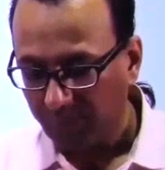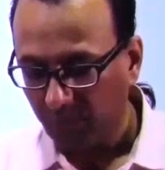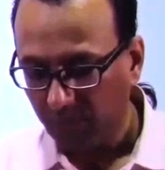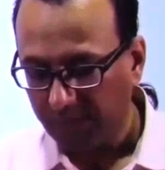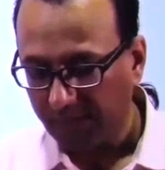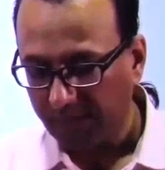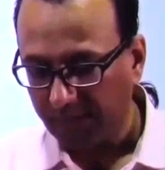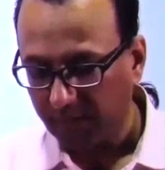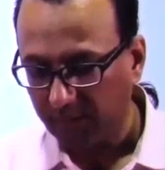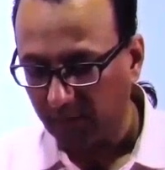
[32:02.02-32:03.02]
you say it
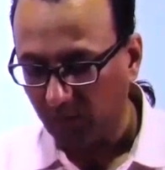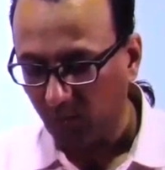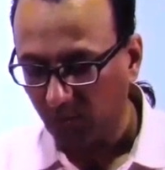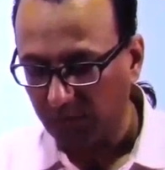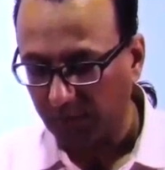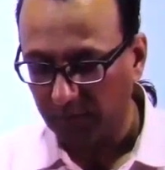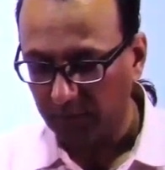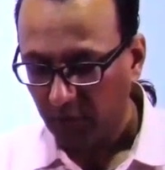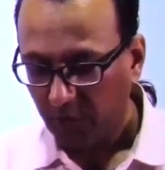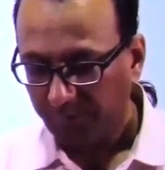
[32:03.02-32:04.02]
is the oocyte
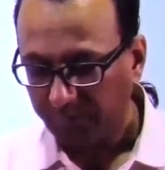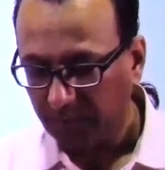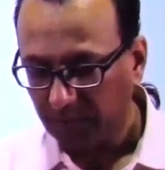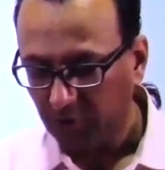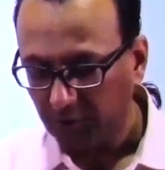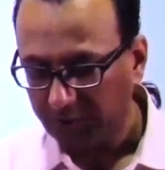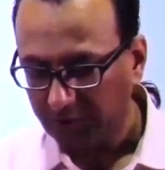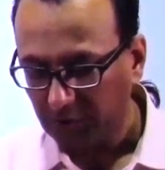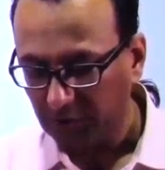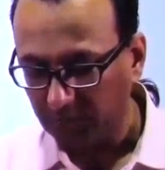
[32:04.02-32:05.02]

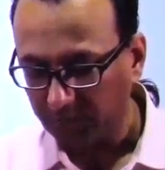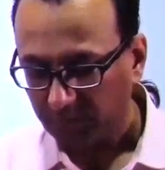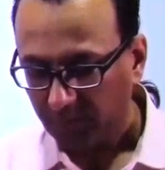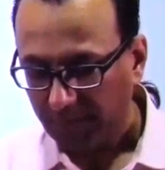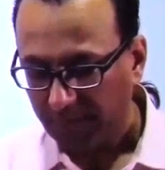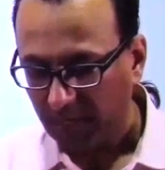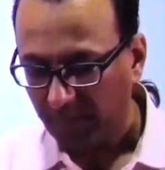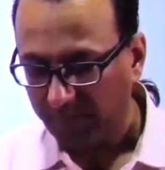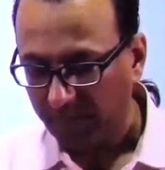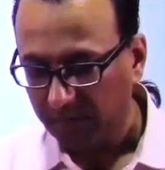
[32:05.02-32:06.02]
maturation
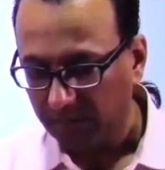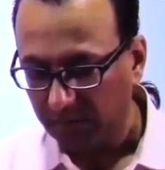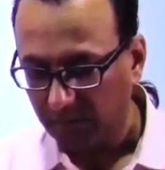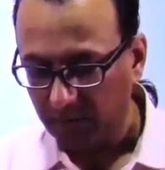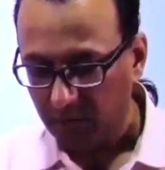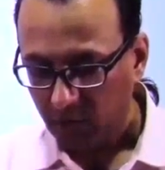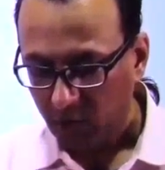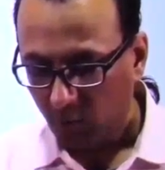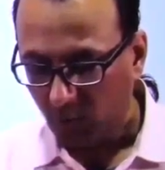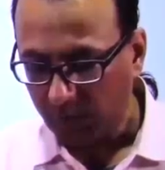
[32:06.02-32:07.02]
inhibitor,
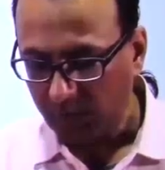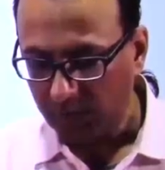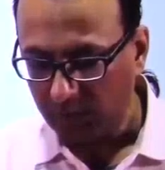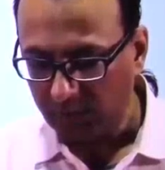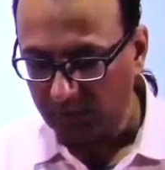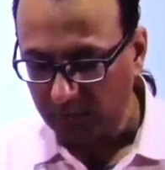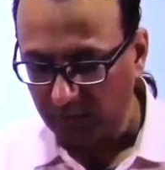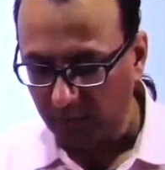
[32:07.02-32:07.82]
what is this